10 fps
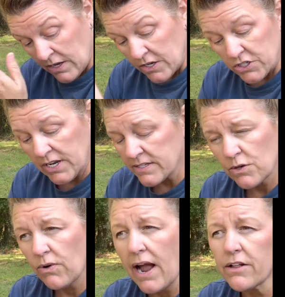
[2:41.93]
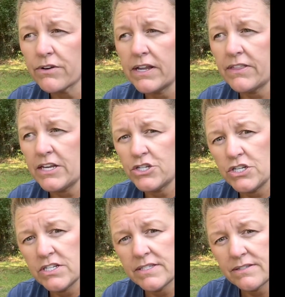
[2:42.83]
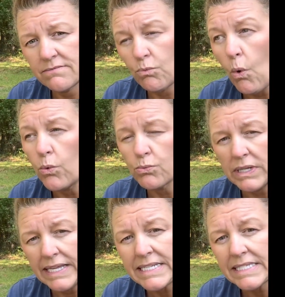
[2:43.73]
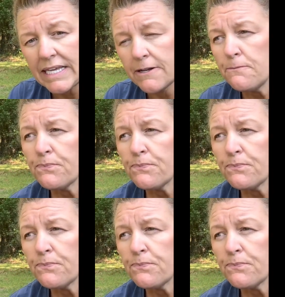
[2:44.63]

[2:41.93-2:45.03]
she doesn't growl or anything, she just won't release it,